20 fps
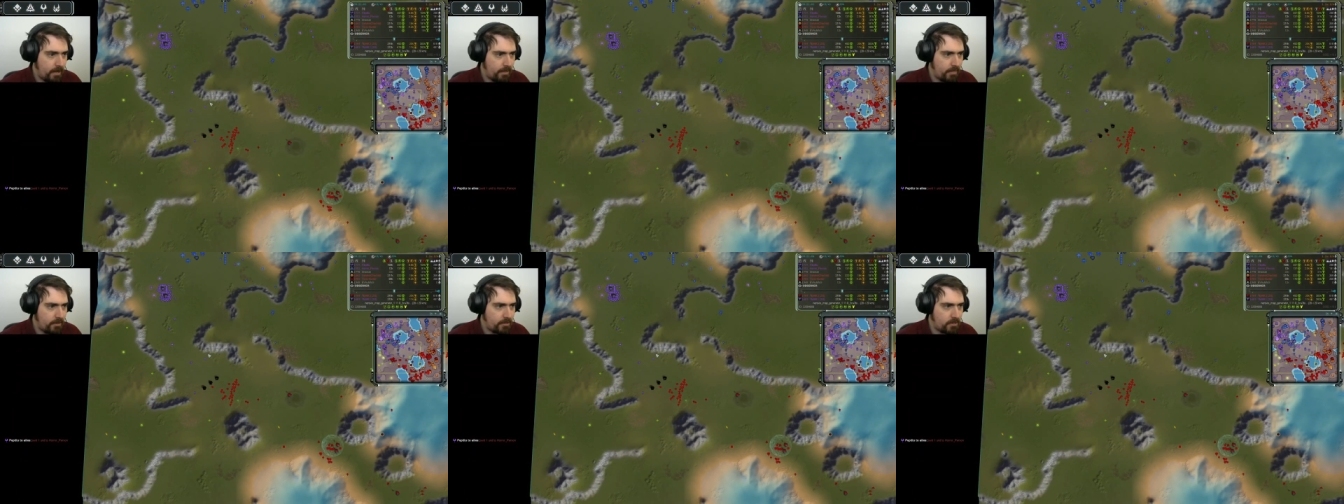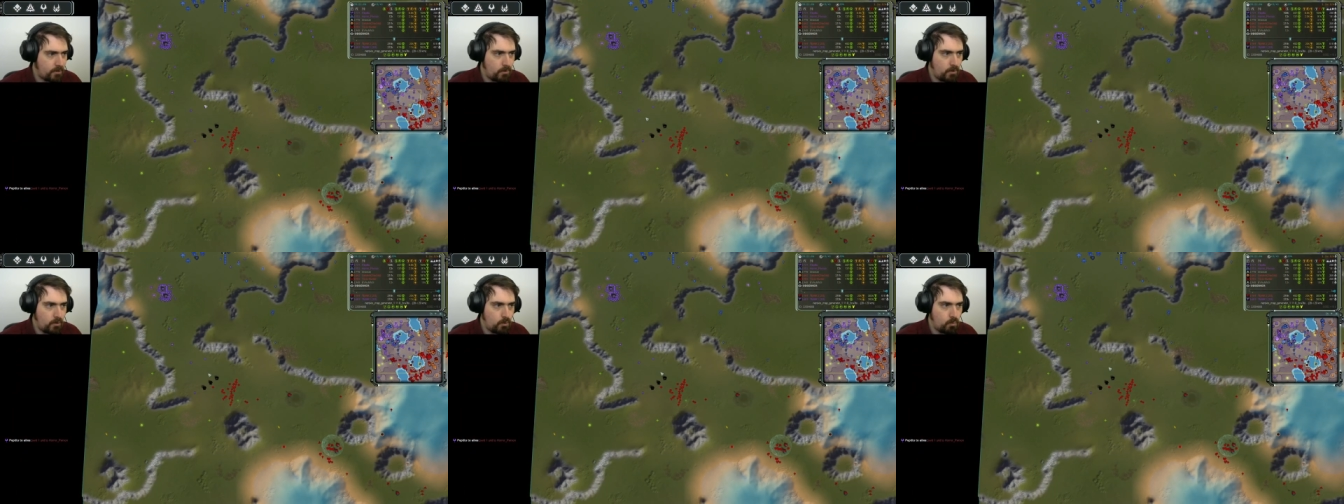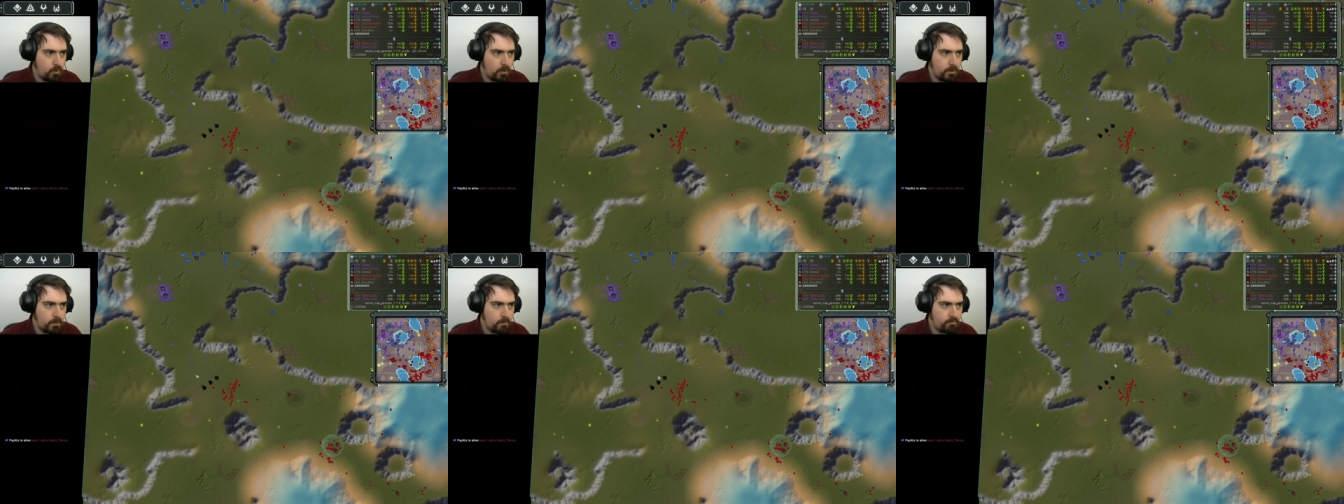There's only
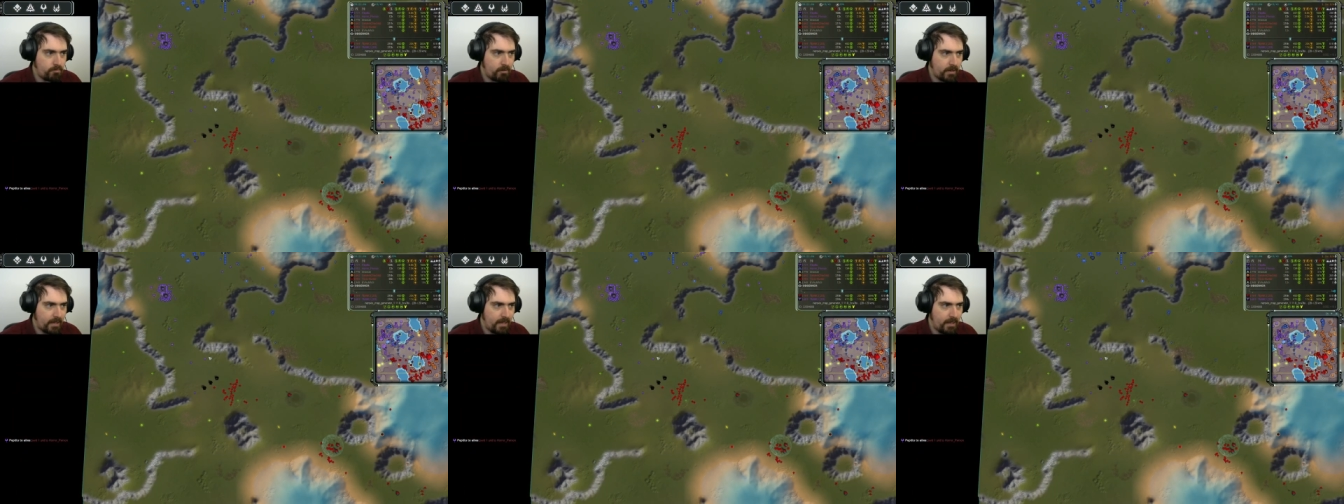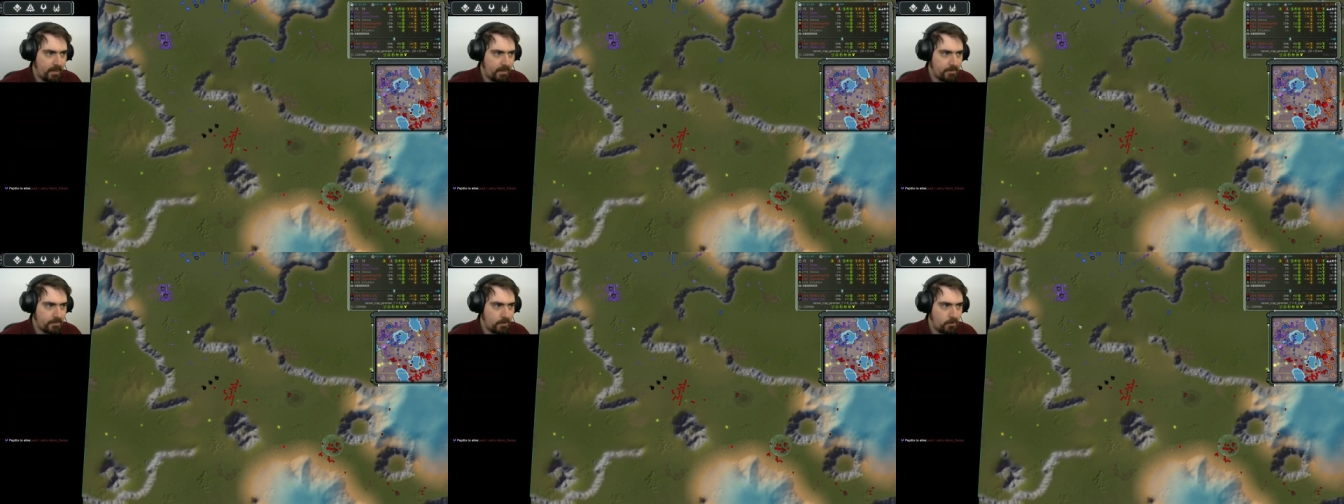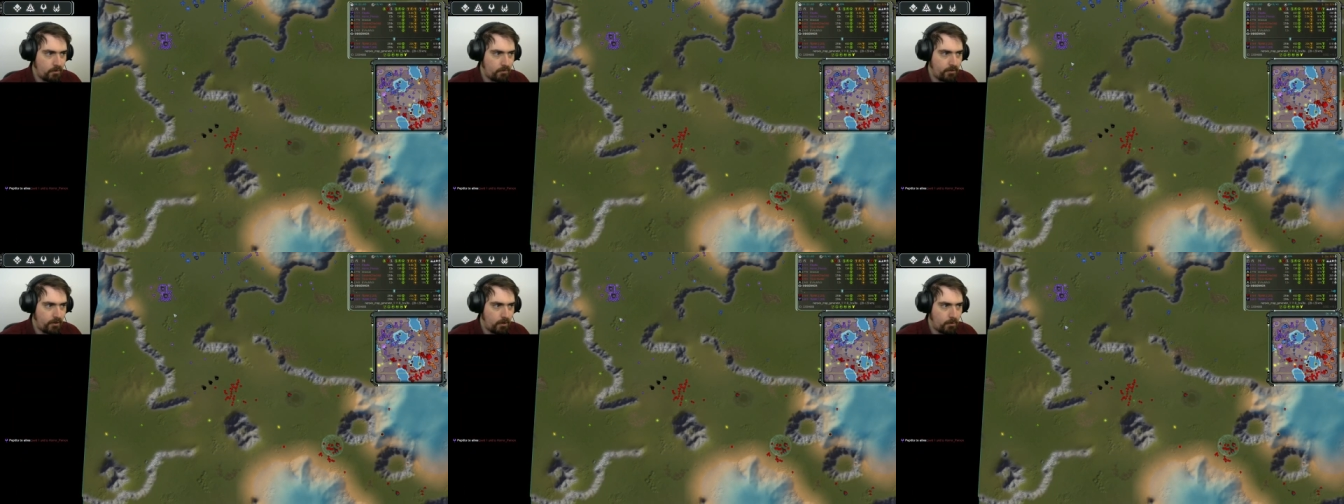one brick here
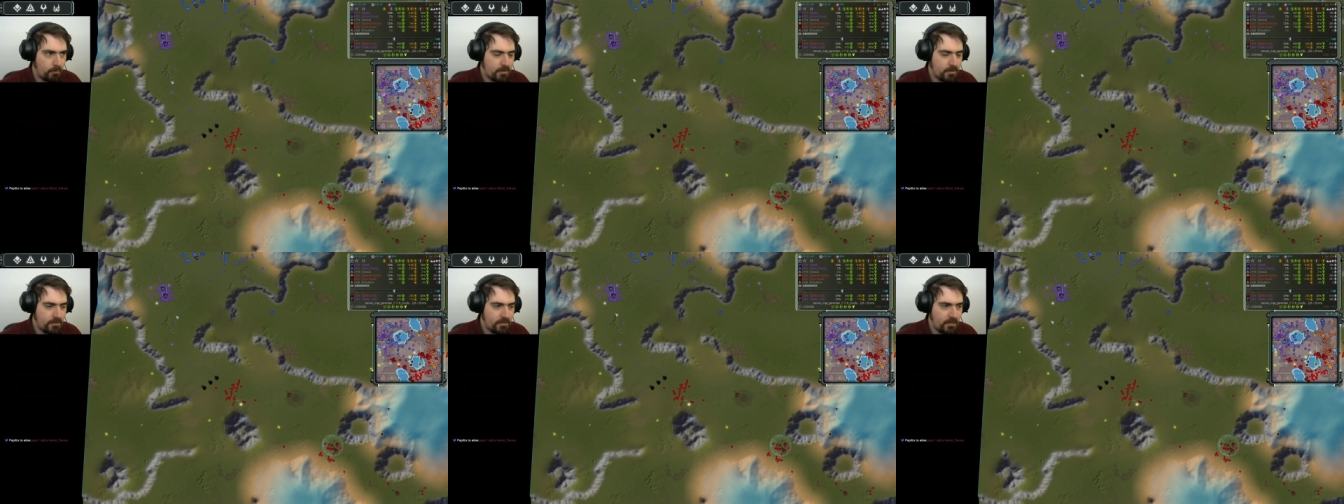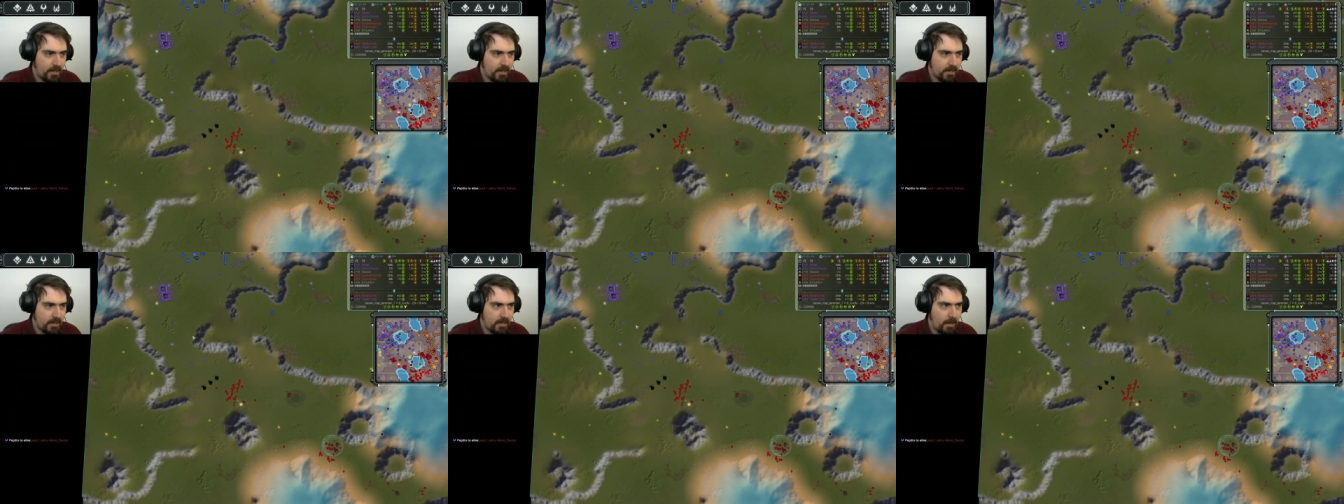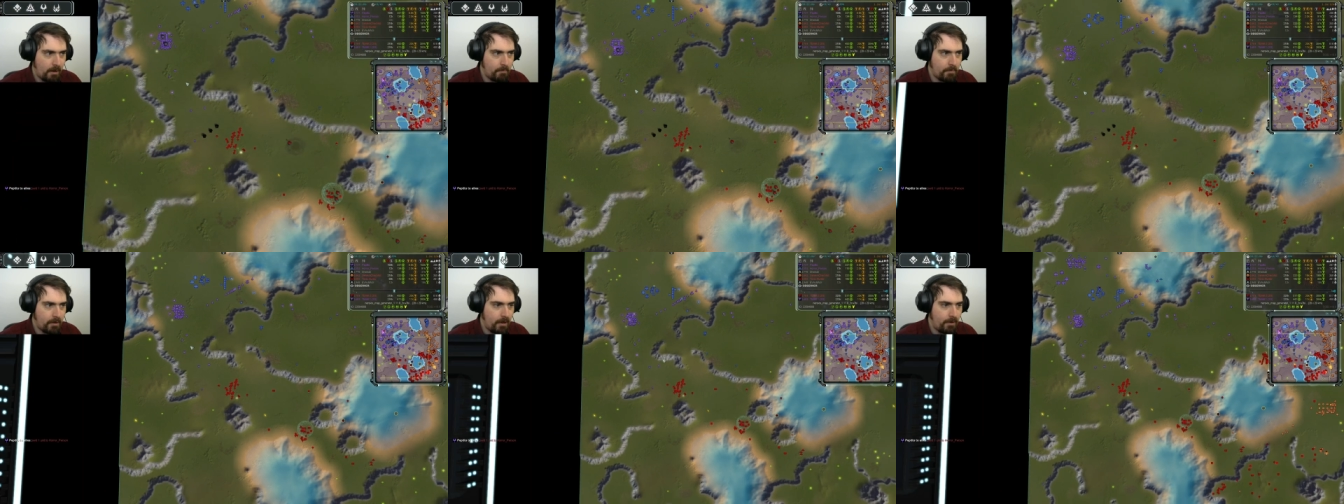so far with the second
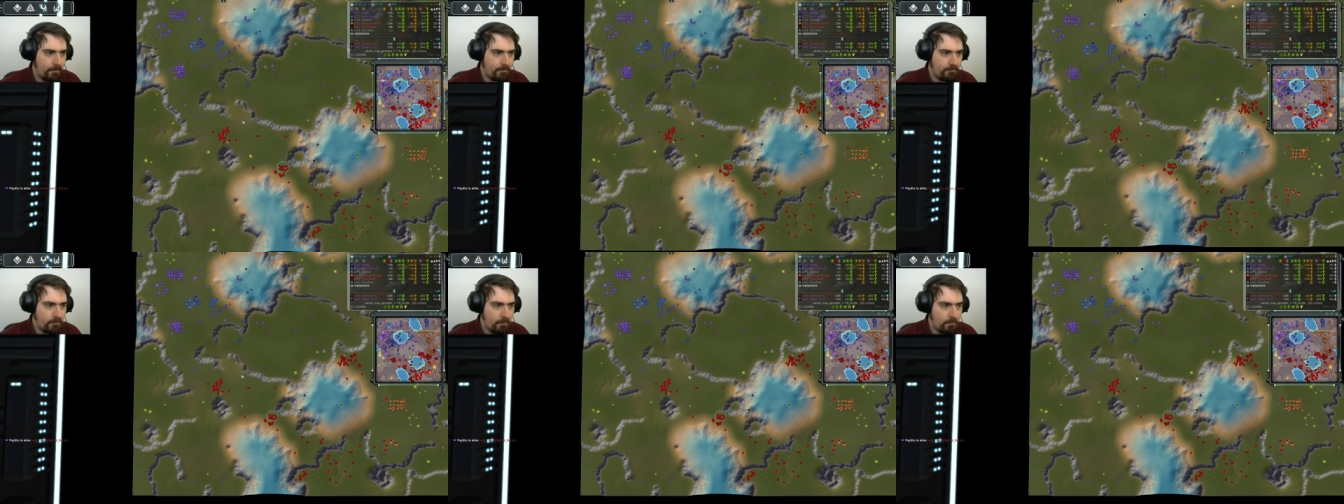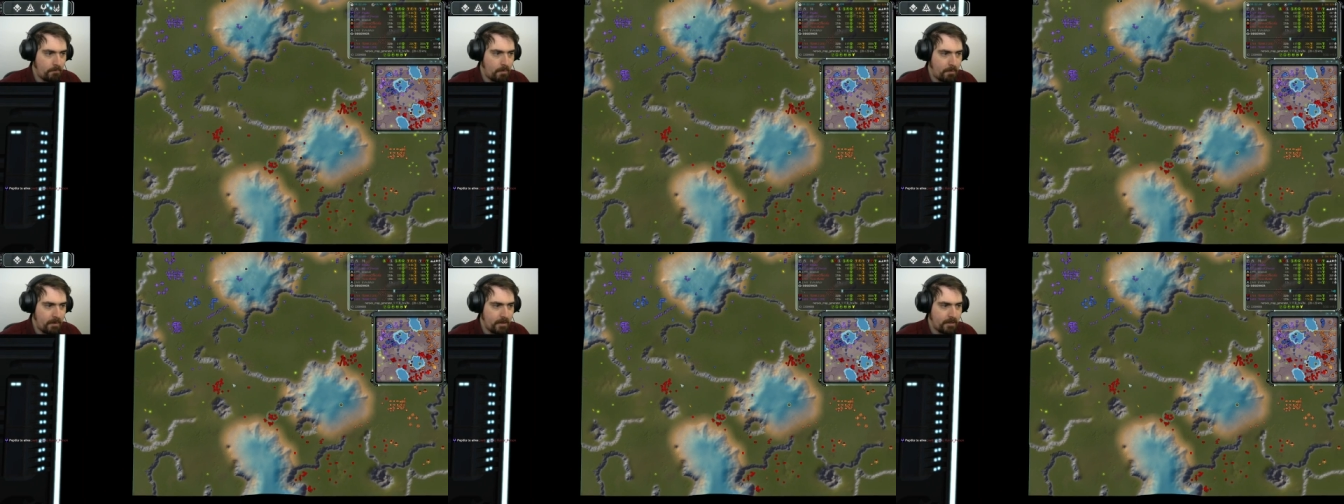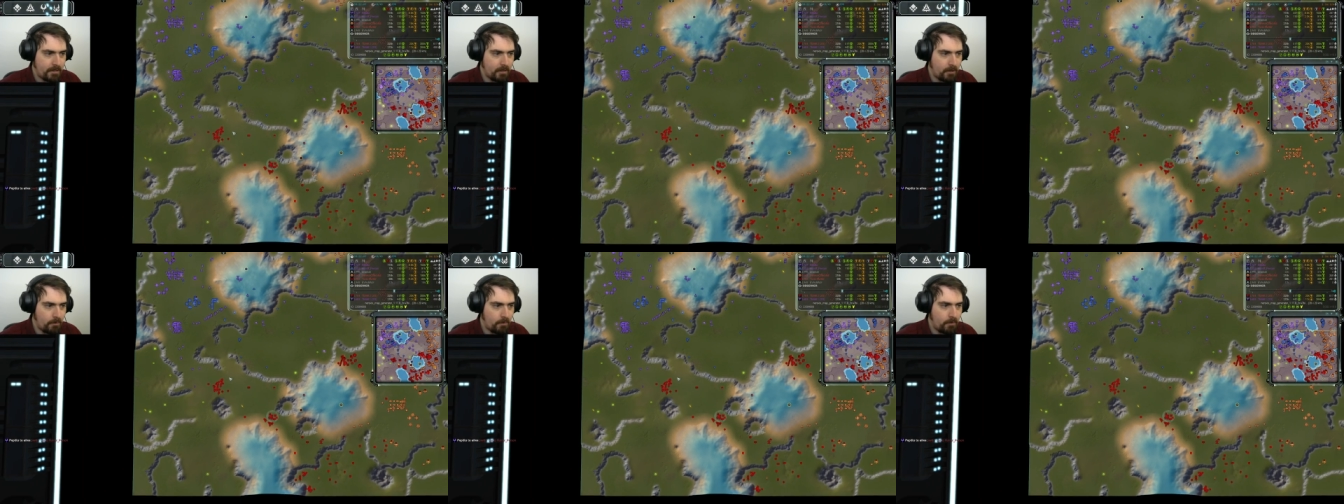coming up from
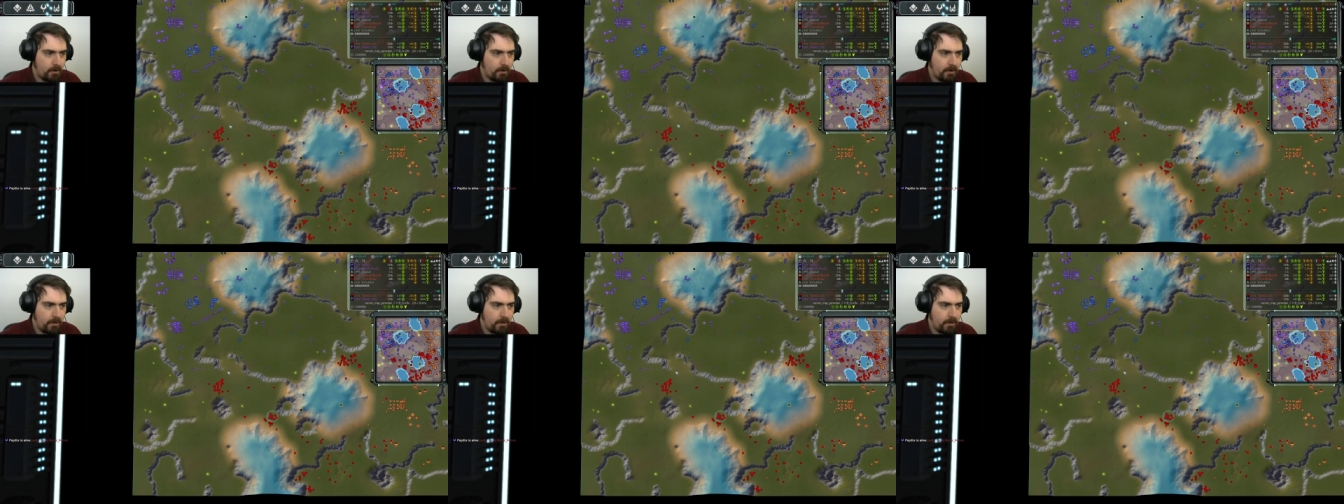Pepitto.